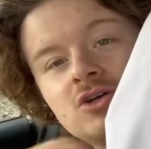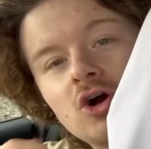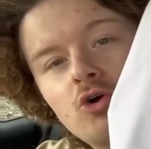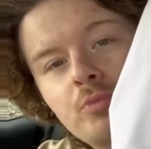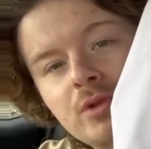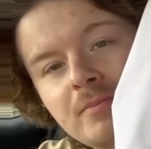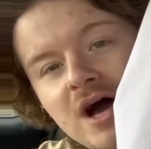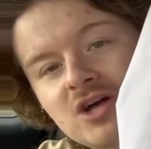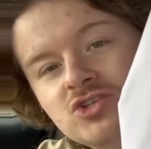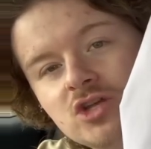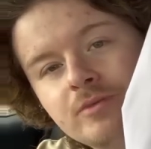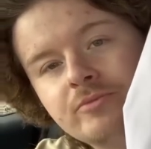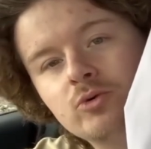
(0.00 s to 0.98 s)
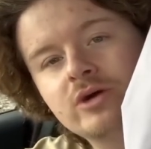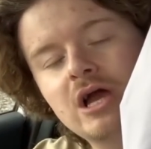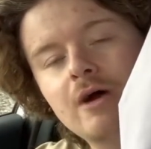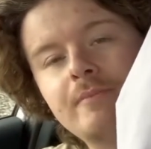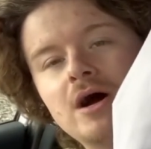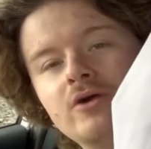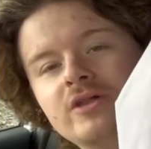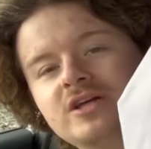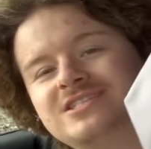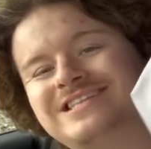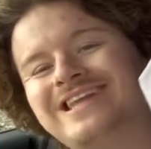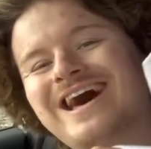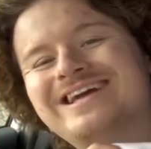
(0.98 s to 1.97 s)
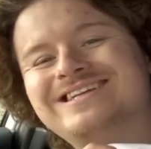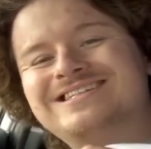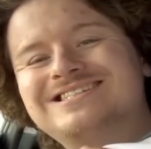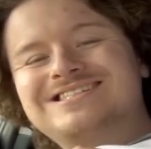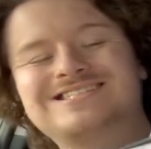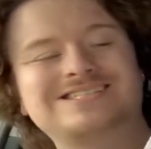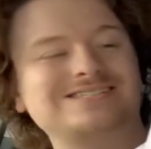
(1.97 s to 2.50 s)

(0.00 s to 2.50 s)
Got a couple of marks on it, but we'll get them out. That's nice.